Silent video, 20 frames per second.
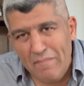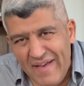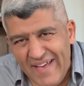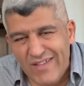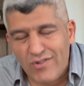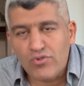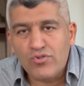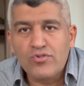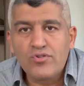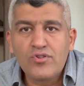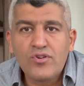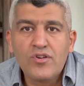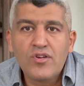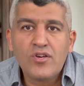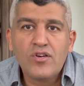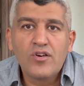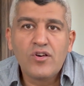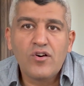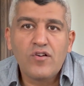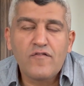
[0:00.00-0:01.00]
amount
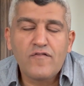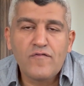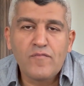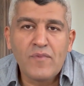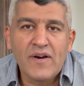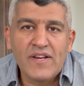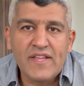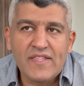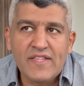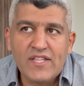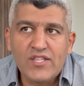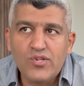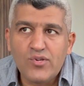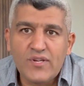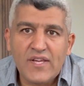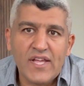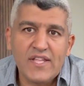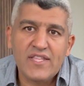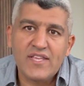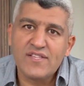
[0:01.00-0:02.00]
of money that
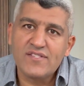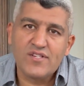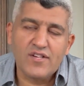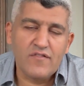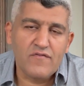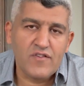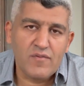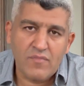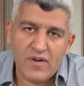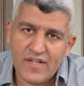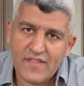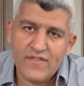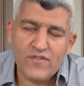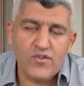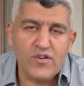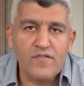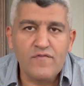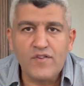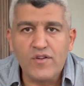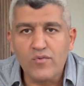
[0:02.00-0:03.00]
you get either every
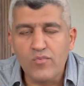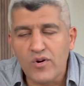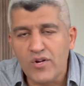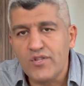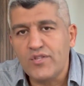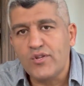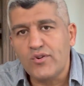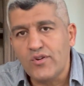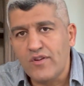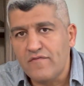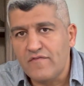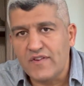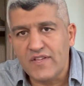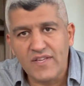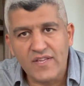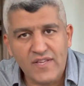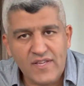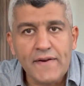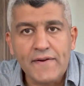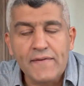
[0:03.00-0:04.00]
month or every quarter or
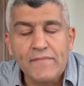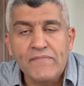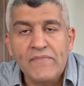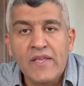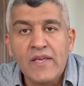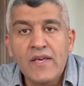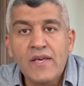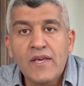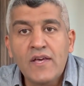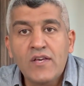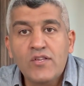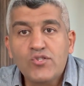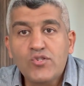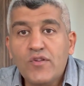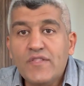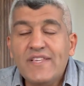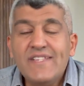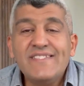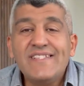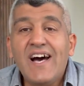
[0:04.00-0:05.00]
every year.
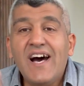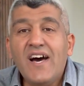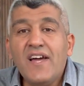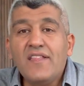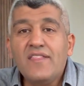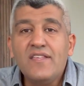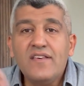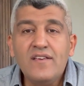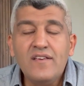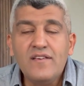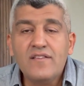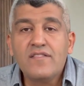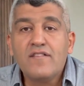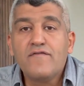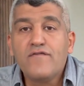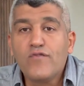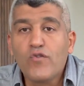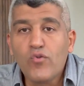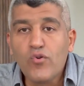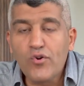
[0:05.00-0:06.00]
So these are
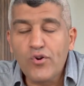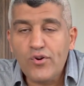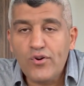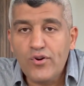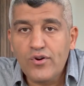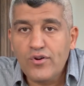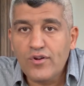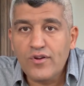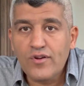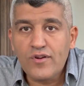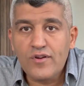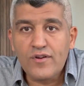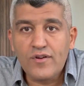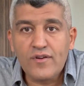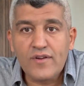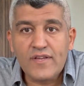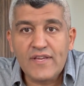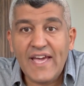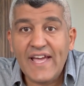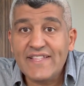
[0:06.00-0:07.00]
the four
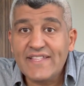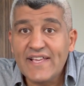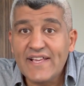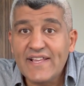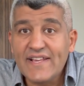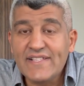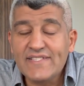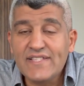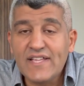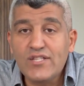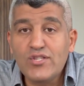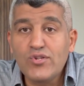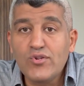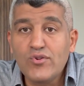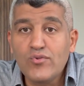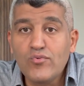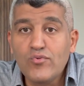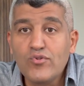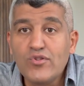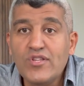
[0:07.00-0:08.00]
categories that
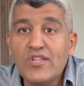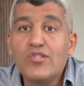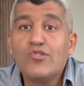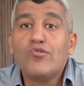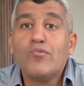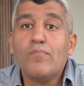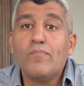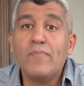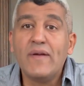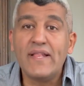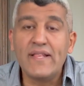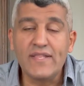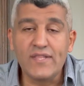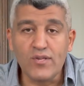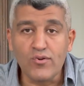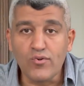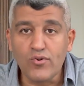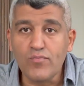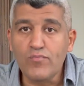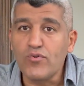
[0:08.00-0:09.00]
you need to
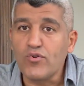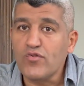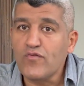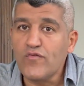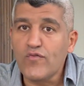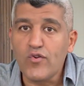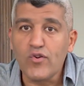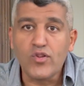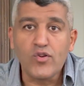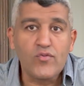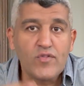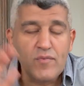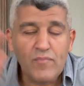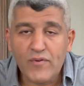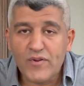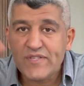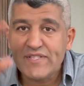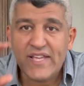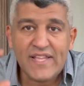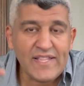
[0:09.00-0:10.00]
build your portfolio. The
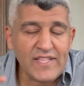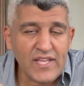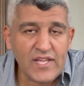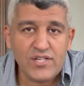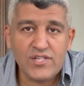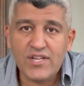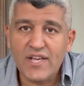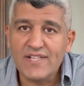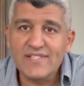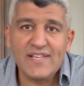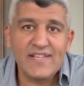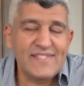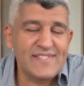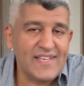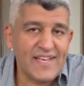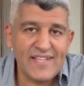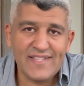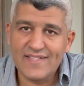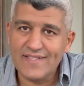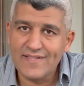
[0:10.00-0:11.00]
percentage, as I
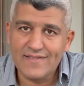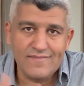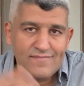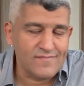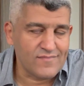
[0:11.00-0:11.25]
said,